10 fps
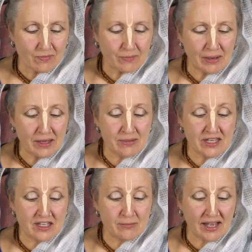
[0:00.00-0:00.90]
By
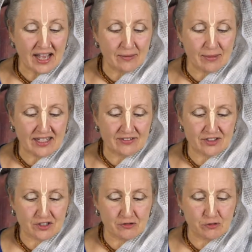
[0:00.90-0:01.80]
me, in my
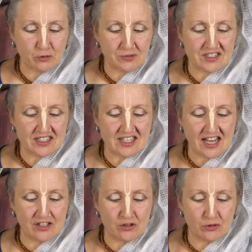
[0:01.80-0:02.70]
unmanifested form, this
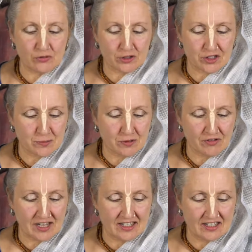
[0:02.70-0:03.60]
entire universe is
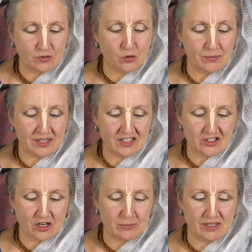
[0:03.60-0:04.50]
pervaded. All beings
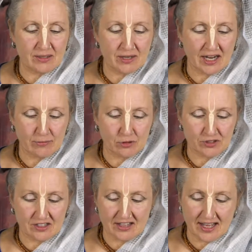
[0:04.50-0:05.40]
are in me, but I am not
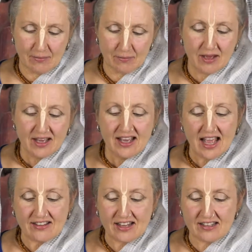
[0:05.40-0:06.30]
in them.
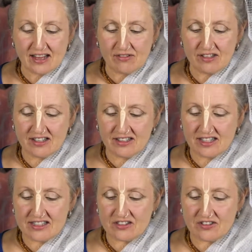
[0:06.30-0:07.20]
And yet everything that
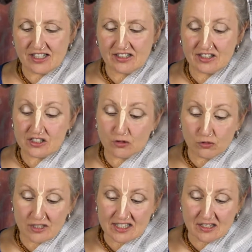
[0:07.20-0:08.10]
is created does not
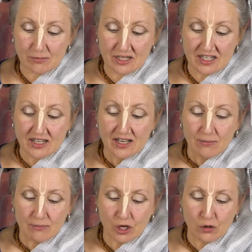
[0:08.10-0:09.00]
rest in me.
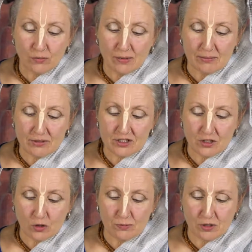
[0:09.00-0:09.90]
Behold my
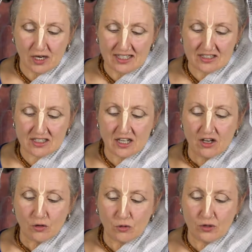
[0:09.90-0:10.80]
mystic opulence.
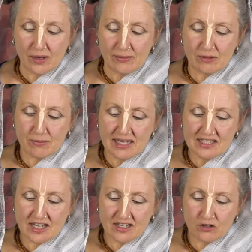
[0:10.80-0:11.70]
Although I am the
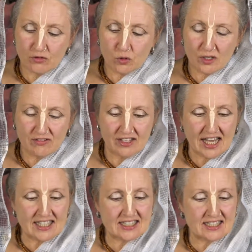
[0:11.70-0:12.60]
maintainer of all living
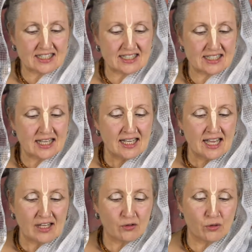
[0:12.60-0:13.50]
entities,
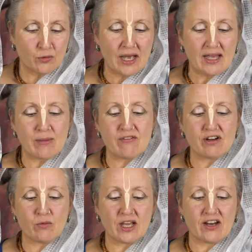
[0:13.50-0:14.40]
and although I am
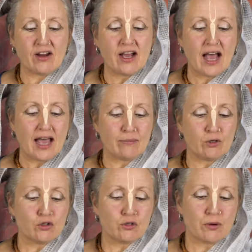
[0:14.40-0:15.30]
everywhere, I am
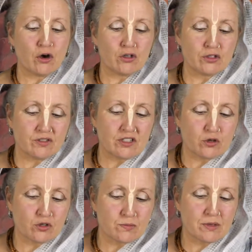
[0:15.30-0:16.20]
not a part of this
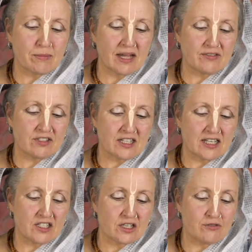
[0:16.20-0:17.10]
cosmic
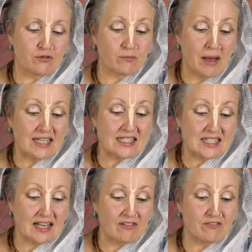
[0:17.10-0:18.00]
manifestation, for
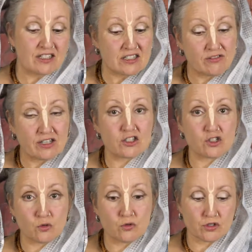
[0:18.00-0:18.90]
myself is the very
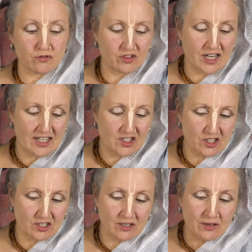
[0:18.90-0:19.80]
source of
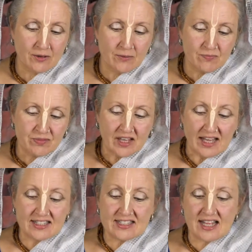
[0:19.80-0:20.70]
creation.
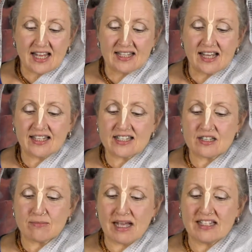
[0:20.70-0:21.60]
Understand that as
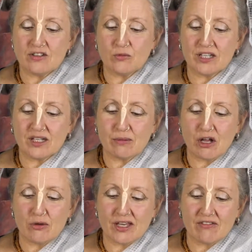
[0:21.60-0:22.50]
the mighty wind
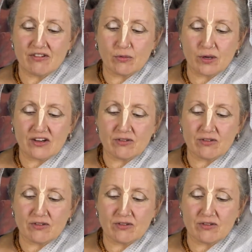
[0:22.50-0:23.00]
blowing everywhere